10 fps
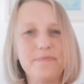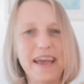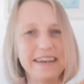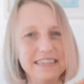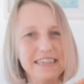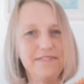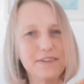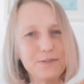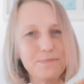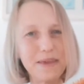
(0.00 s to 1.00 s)
energy
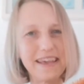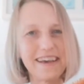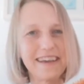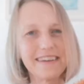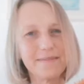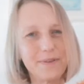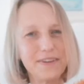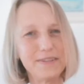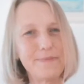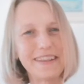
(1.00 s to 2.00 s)
feels bigger, more
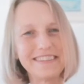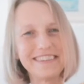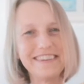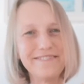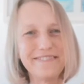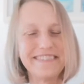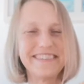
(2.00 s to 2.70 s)
expansive.